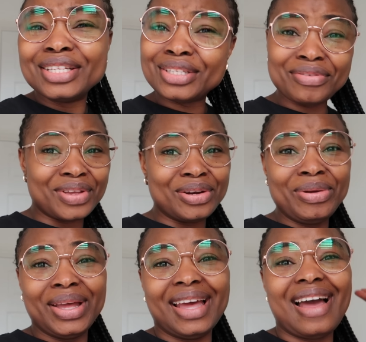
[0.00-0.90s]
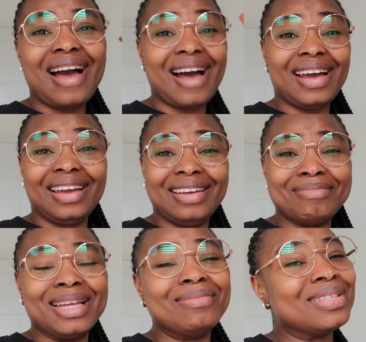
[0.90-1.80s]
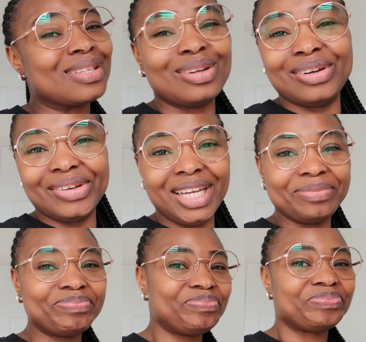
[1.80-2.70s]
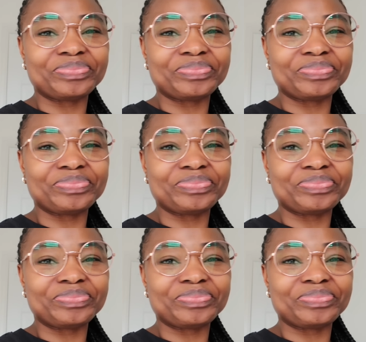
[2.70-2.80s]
So if you're new here, hi, my name is Glory.